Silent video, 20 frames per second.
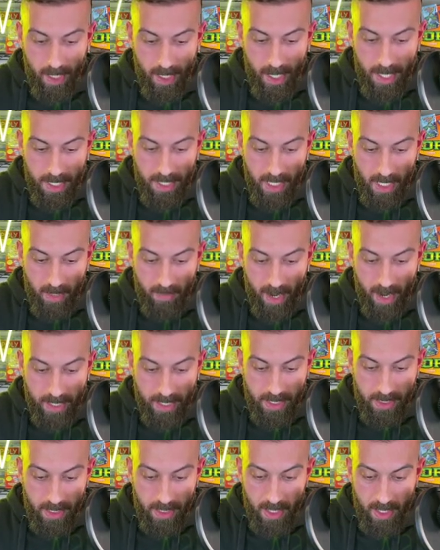and
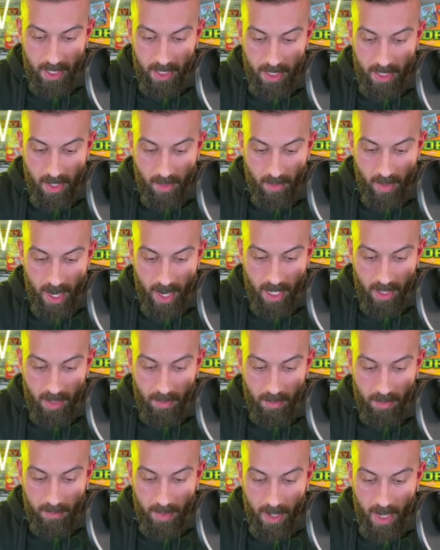Giovanni's Nidoran
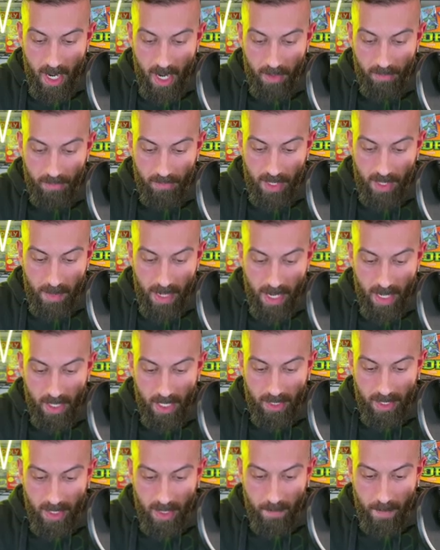uh, female
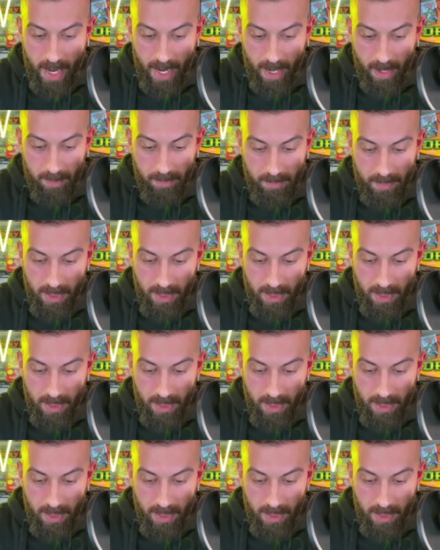and then male.